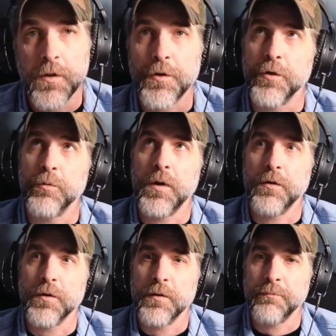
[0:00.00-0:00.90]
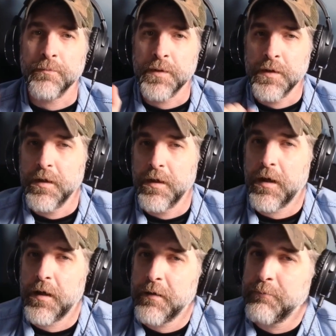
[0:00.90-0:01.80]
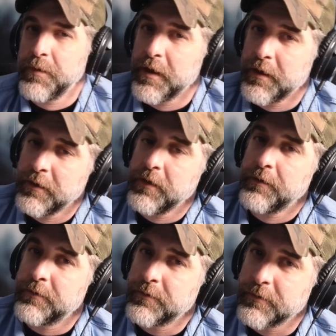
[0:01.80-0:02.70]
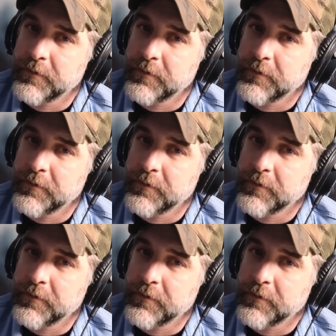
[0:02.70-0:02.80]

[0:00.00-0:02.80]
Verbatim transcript: You're welcome. And it's,